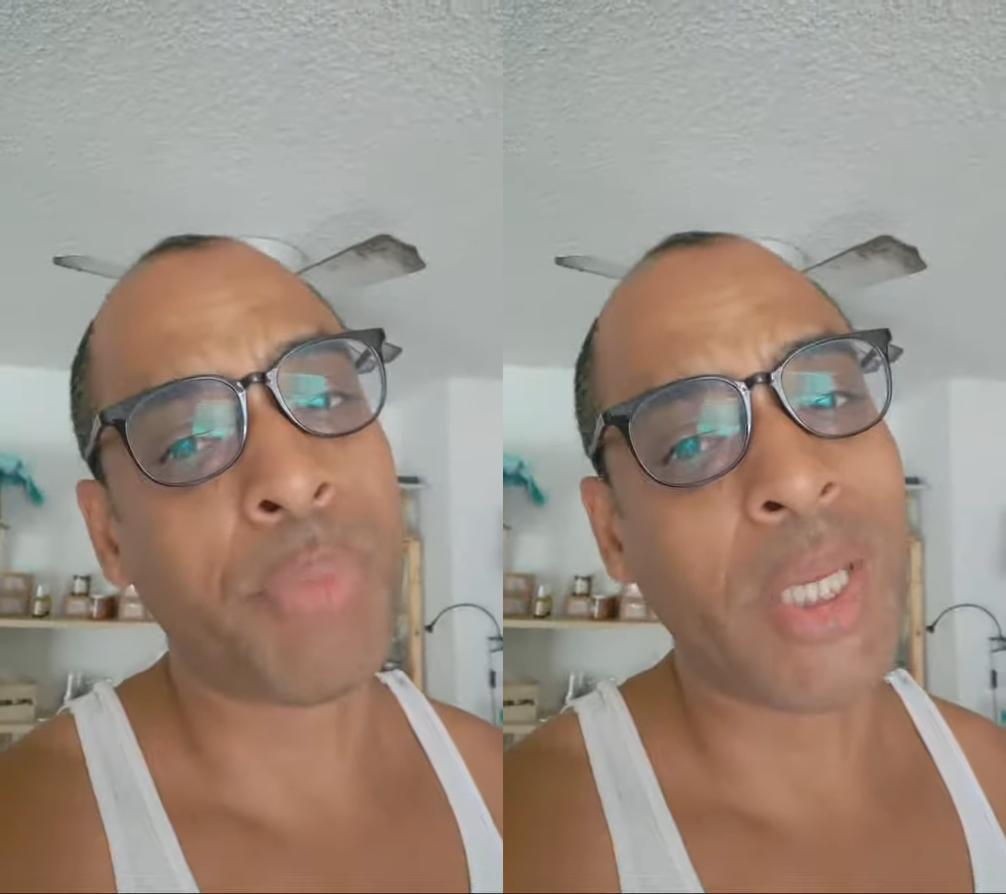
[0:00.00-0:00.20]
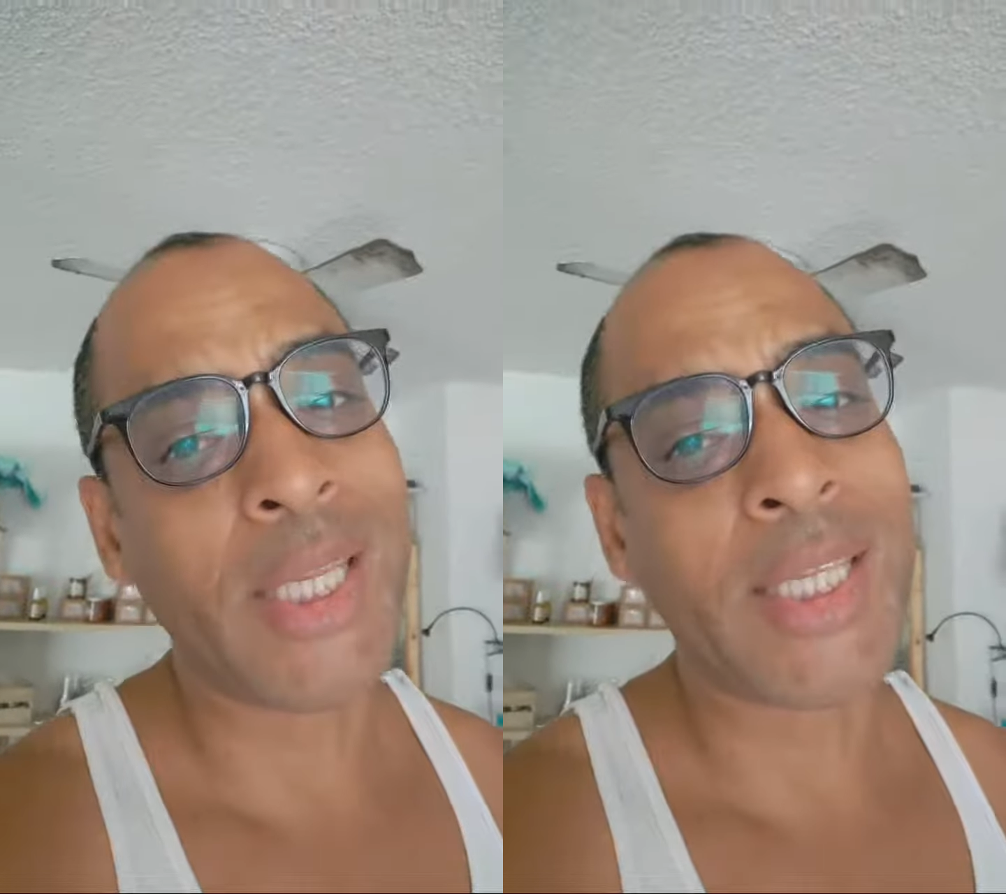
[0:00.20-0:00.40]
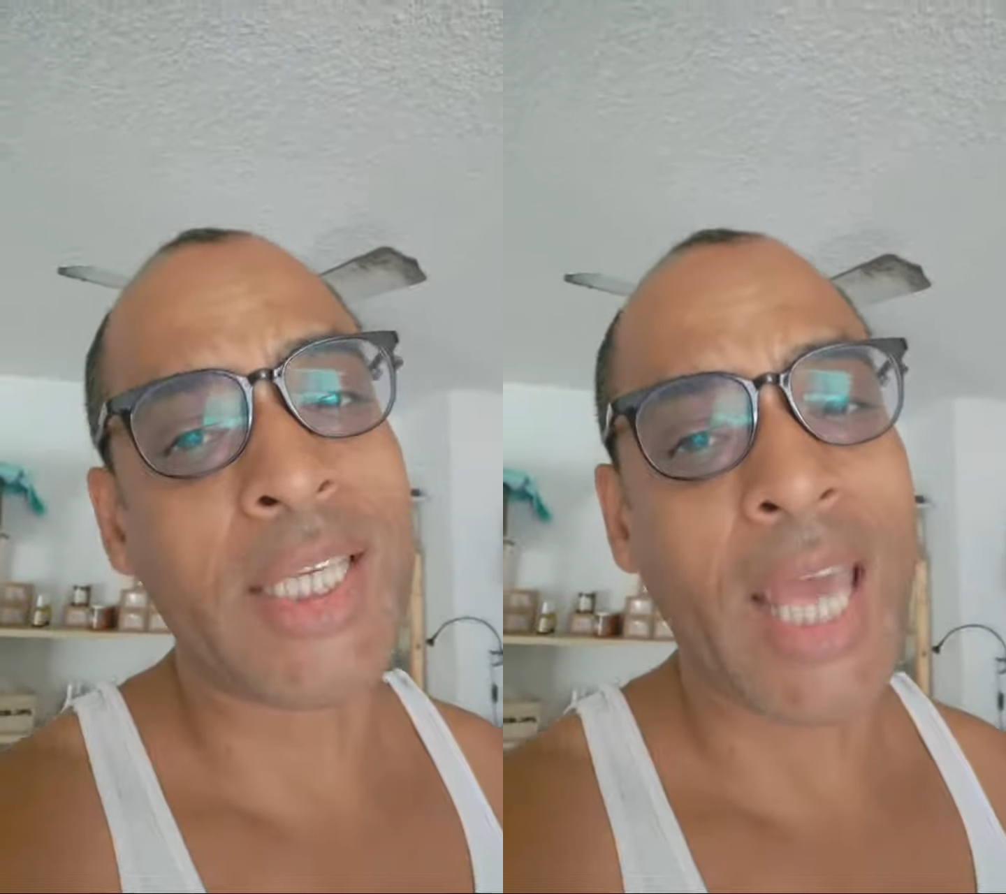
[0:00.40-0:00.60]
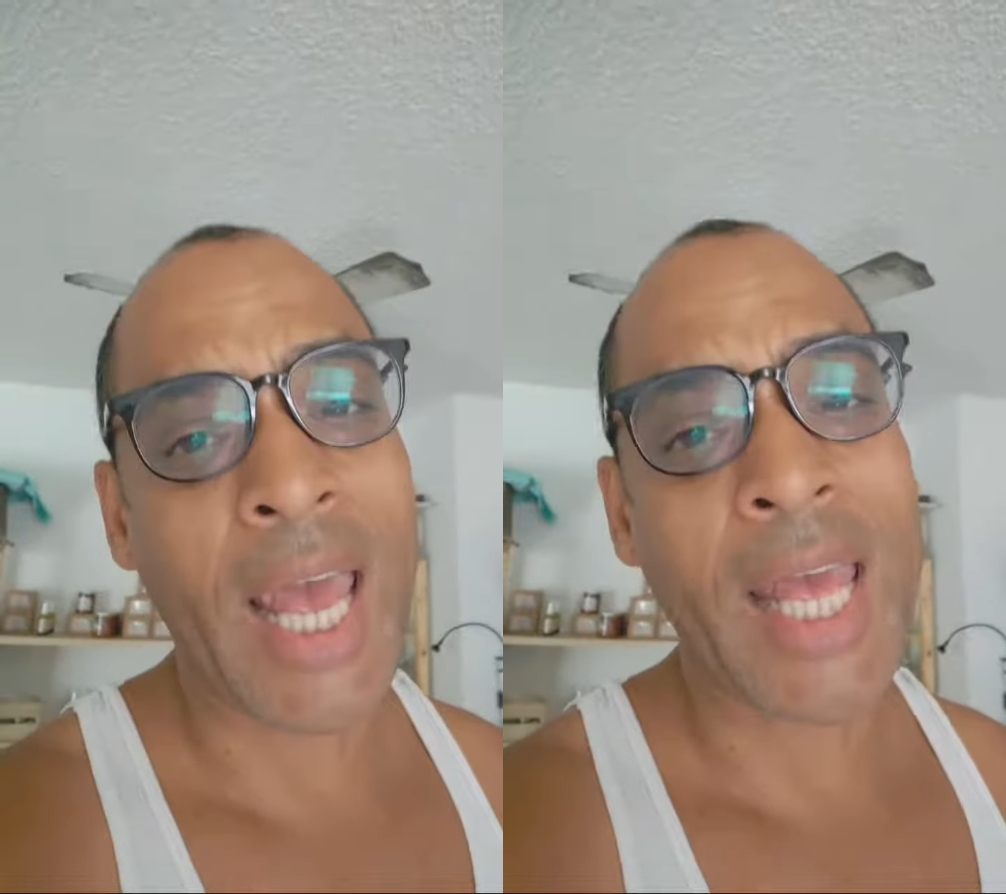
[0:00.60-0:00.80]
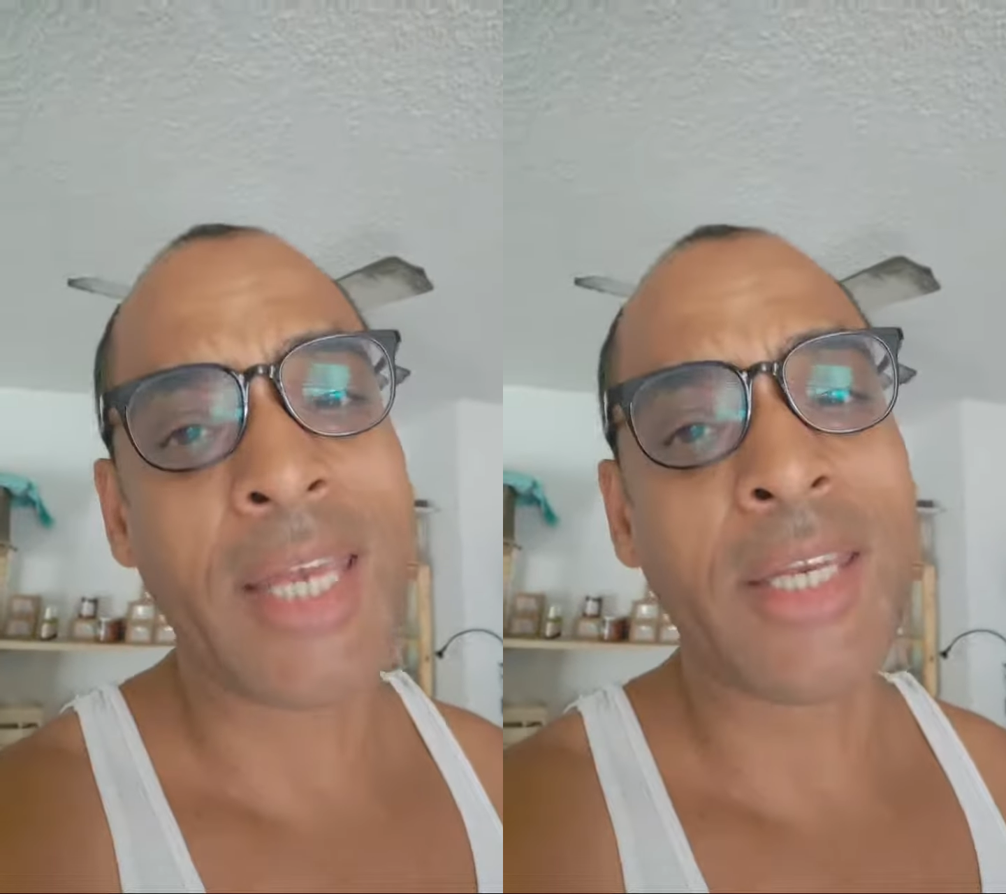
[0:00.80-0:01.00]
be the
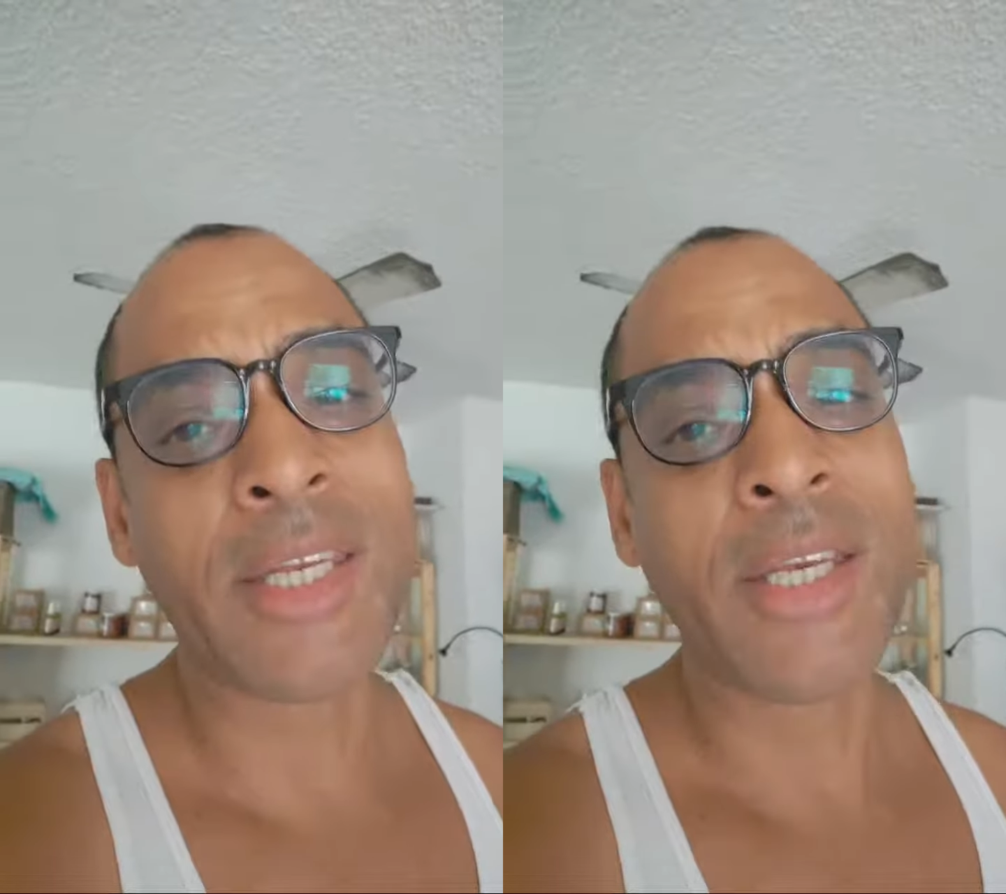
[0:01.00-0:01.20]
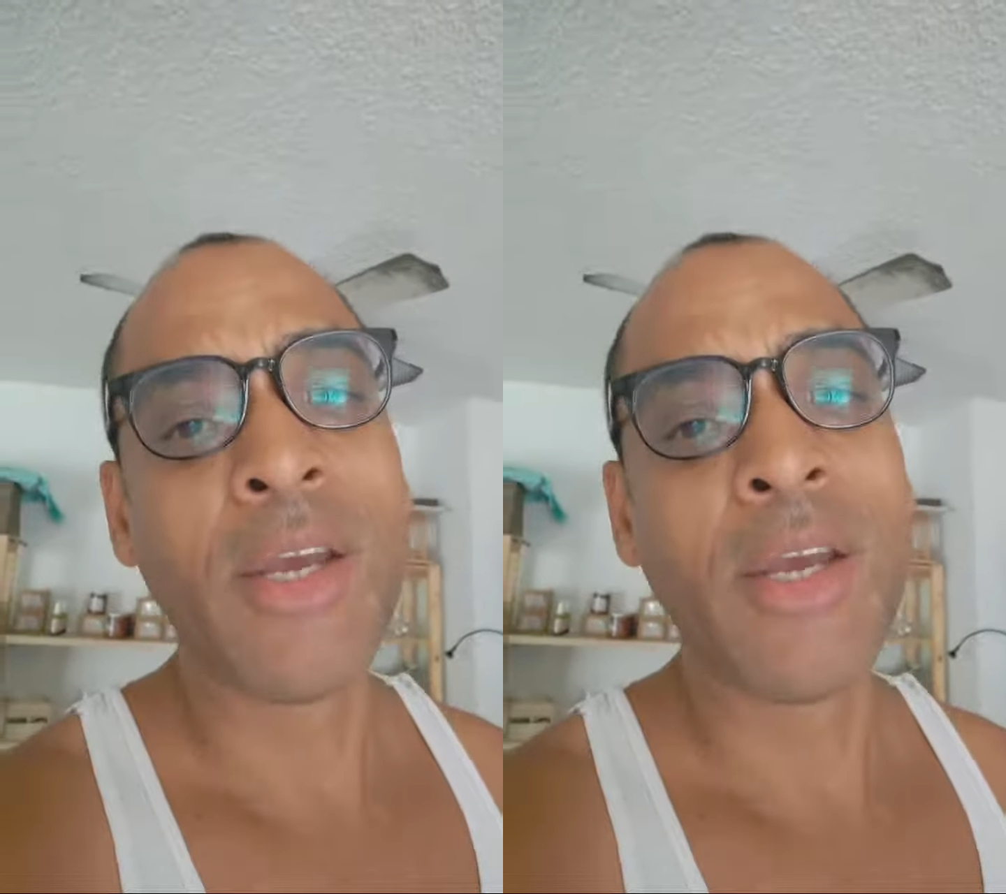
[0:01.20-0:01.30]
end